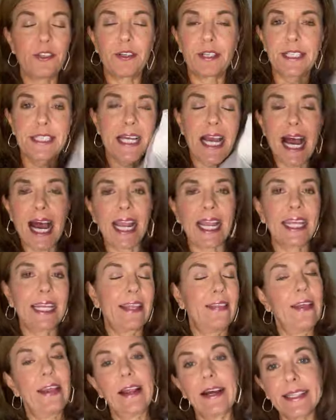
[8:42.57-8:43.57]
you can tie it
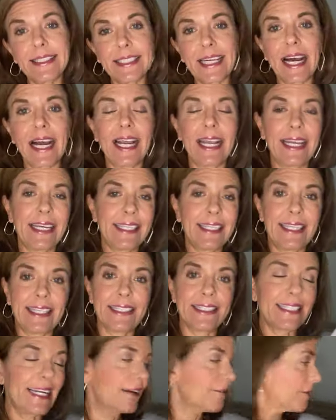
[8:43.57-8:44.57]
and then untie it and
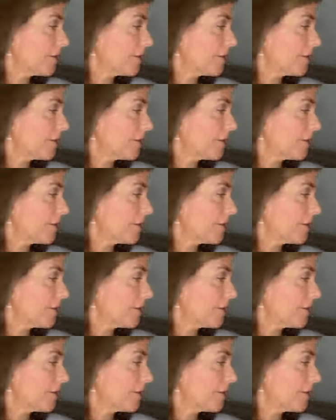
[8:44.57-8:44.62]
it's not